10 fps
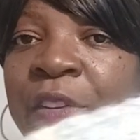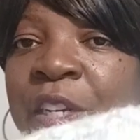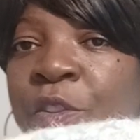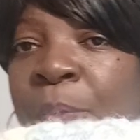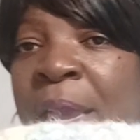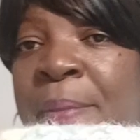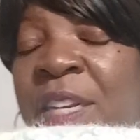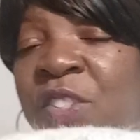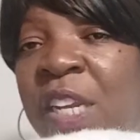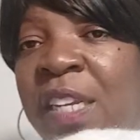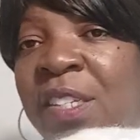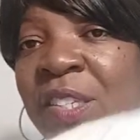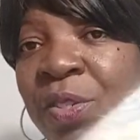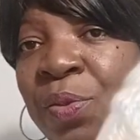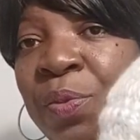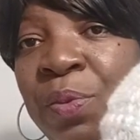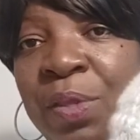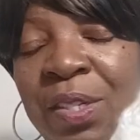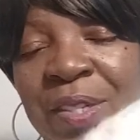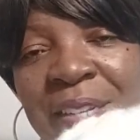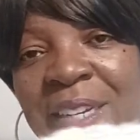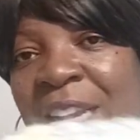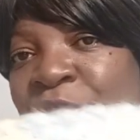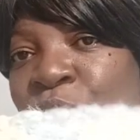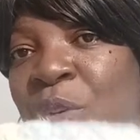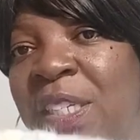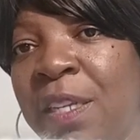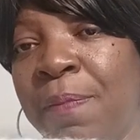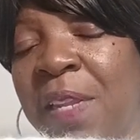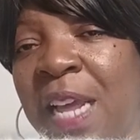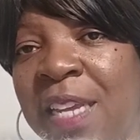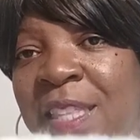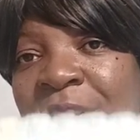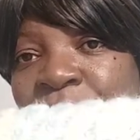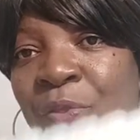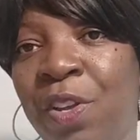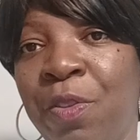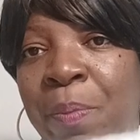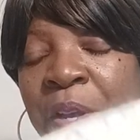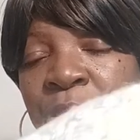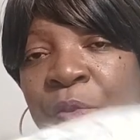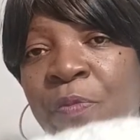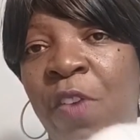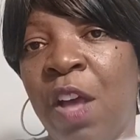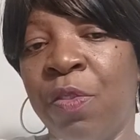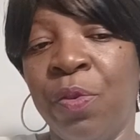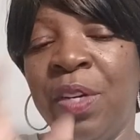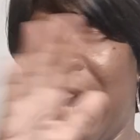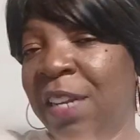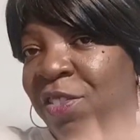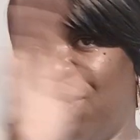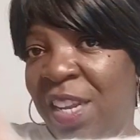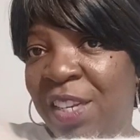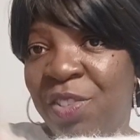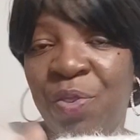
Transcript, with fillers: another baby a chance to enjoy something like this or another mother or father, I just think it's